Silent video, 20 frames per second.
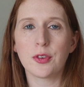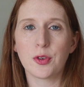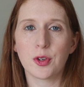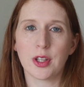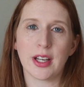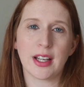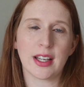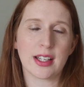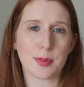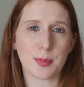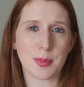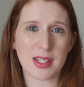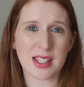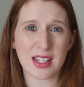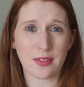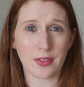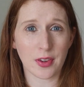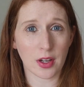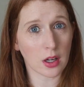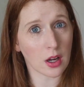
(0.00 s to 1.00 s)
for like a
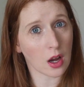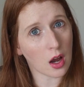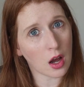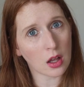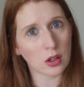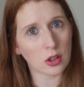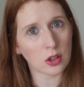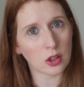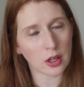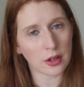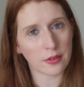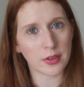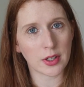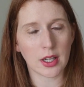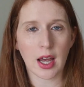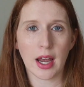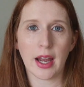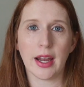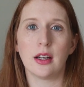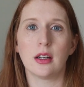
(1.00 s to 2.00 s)
specific color of
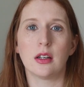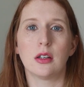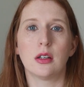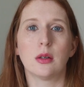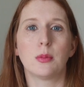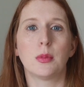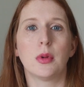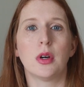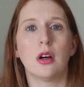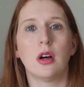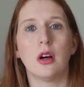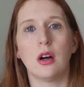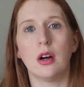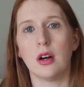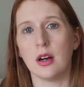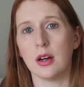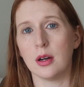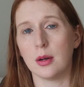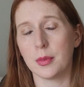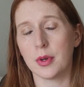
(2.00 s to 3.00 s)
an item,
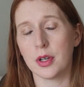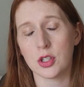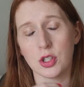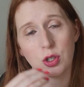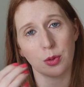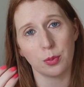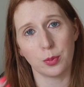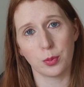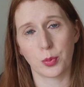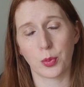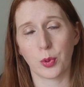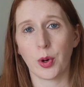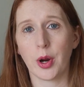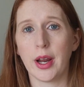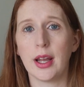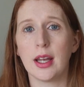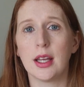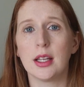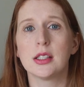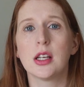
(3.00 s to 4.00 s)
a certain
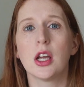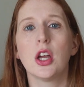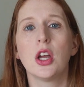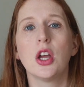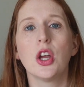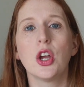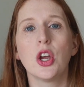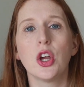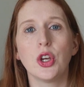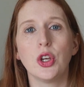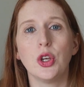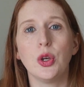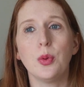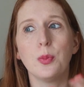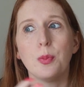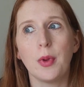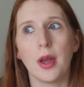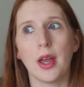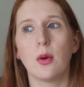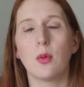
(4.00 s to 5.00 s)
brand, you
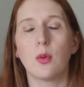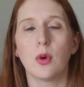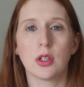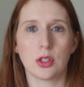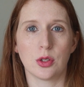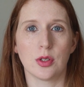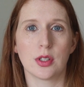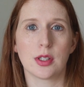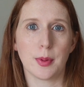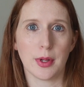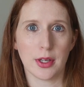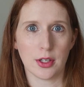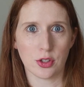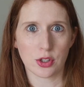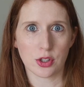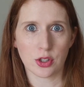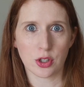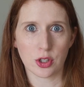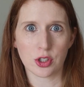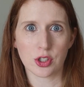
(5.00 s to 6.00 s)
may want to expand
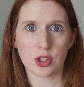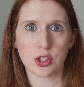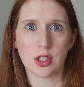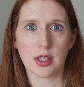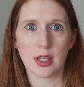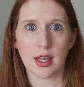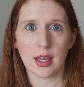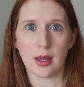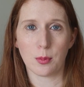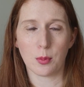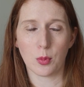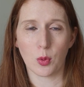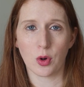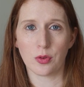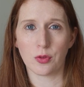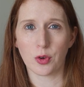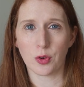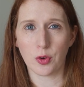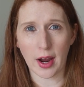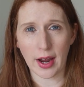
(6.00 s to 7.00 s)
your search to get
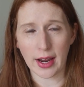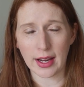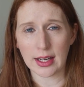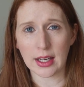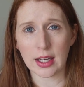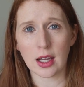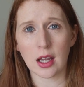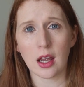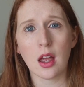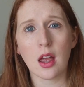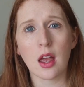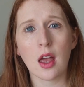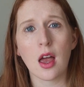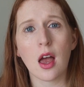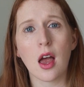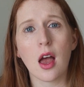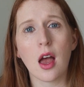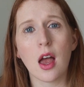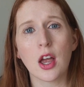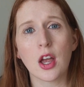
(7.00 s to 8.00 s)
more variety.
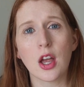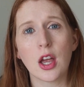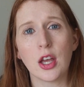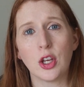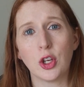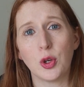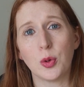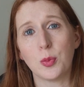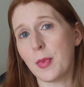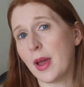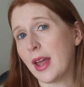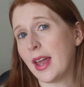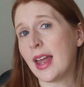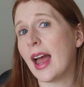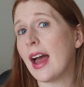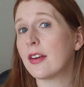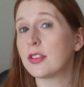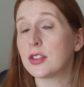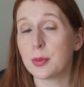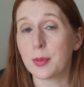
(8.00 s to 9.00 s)
You may
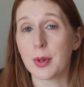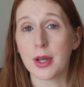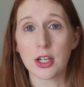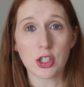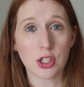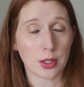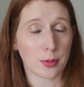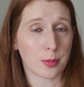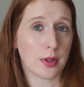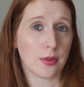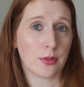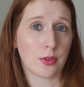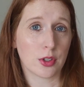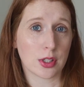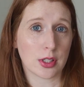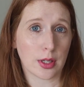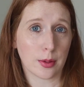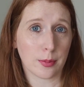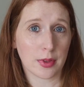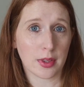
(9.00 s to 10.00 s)
have to pay shipping for
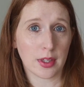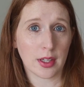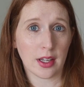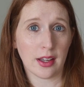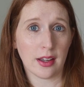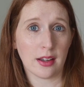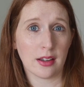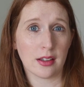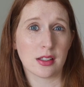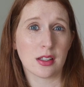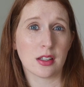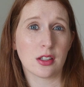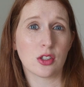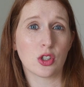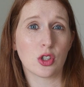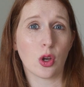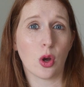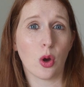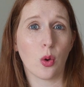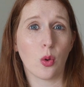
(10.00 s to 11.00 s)
some things,
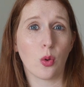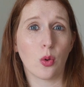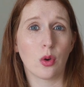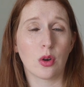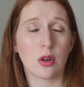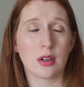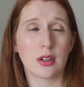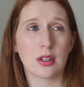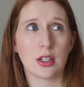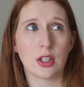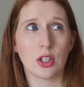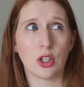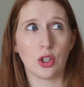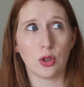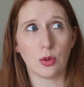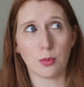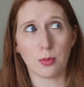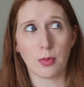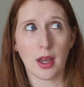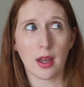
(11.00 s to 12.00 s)
so
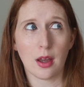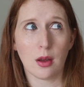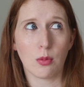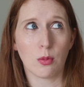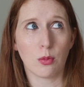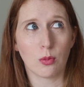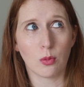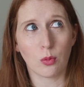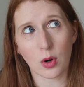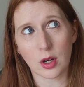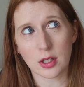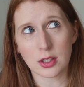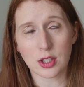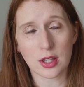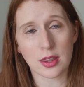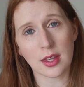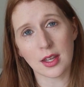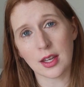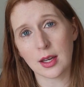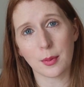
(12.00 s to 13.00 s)
you may want
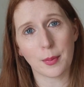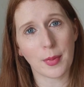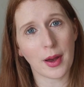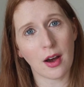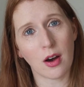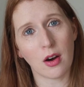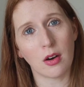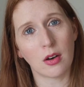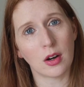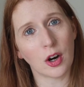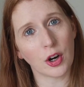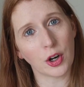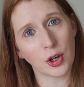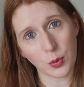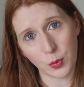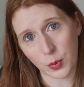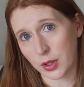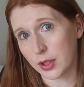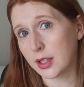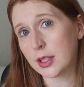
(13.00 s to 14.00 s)
to think about, are
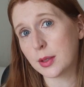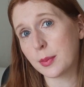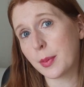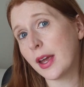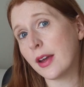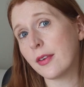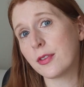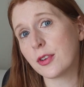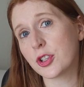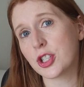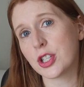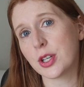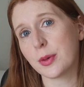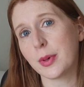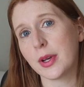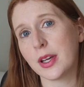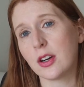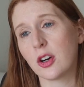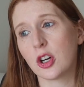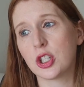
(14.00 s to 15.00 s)
you willing to pay for
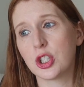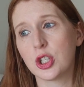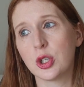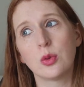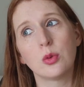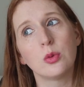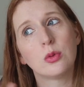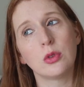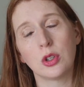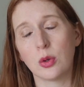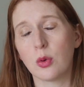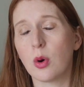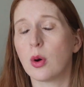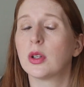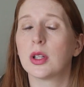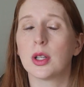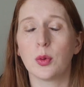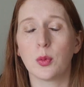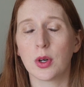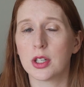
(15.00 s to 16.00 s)
shipping, or do you
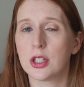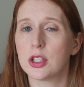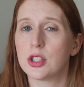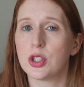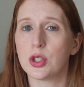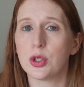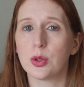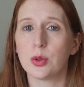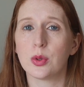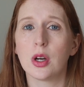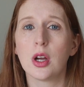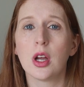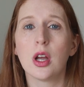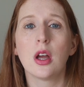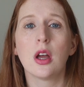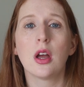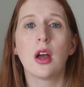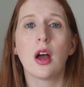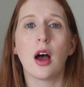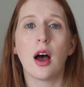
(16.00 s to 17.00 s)
only want to do
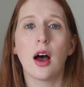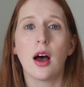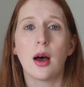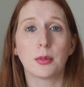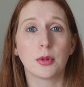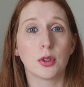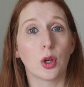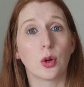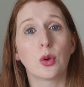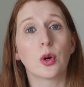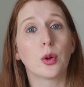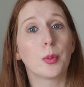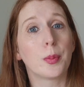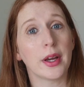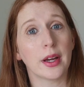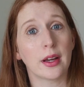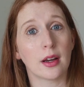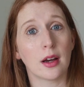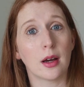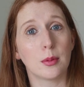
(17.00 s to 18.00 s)
local
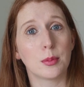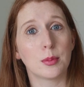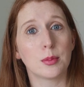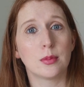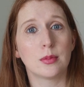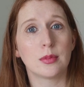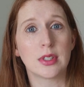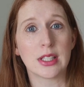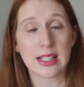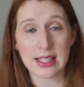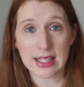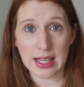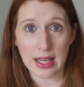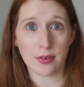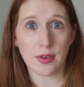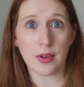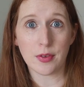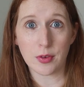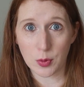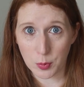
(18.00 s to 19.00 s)
pickup to
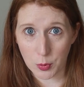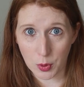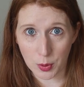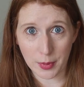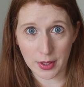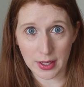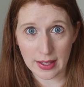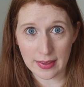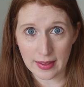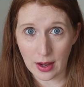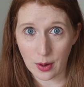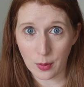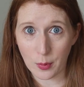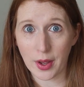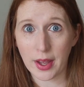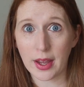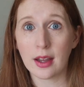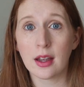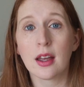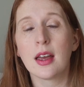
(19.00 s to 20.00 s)
save even more money that
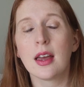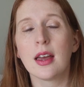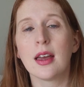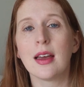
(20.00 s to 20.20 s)
way?